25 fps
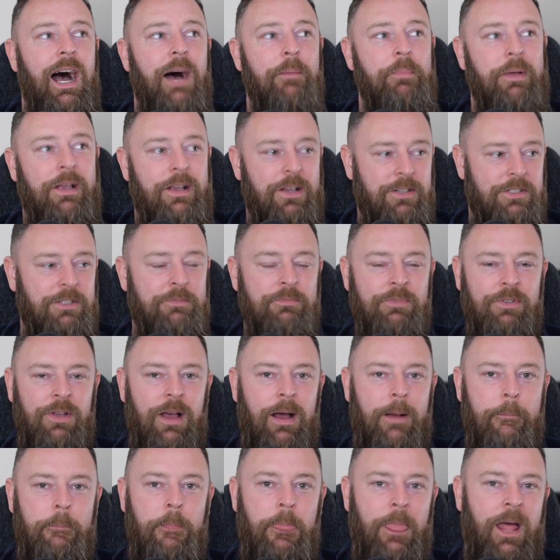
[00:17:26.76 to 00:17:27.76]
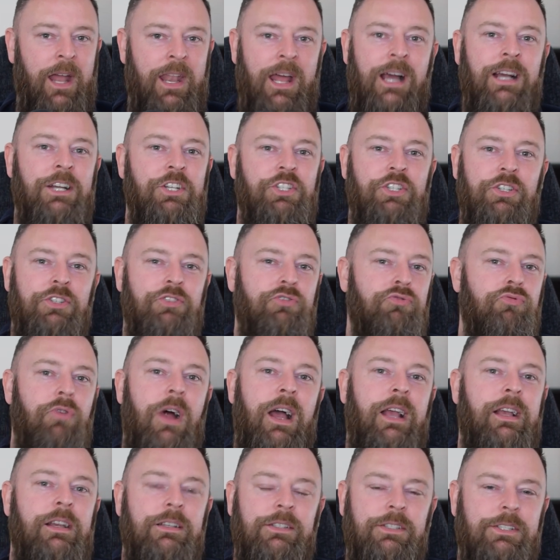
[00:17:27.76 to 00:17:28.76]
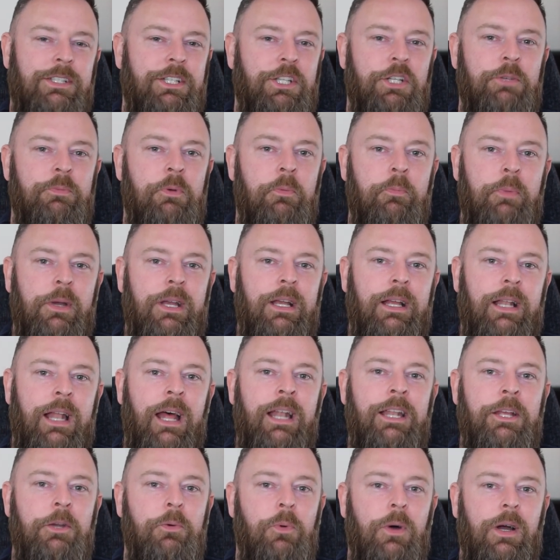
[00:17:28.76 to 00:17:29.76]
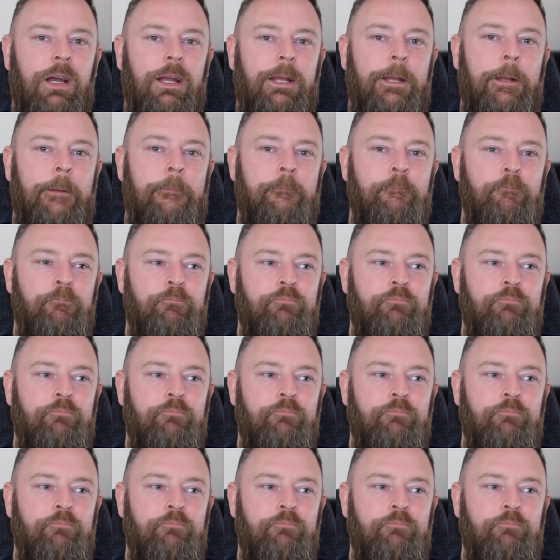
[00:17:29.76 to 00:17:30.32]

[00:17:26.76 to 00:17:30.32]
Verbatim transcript: Because I'm an anxious wreck as a human being anyway,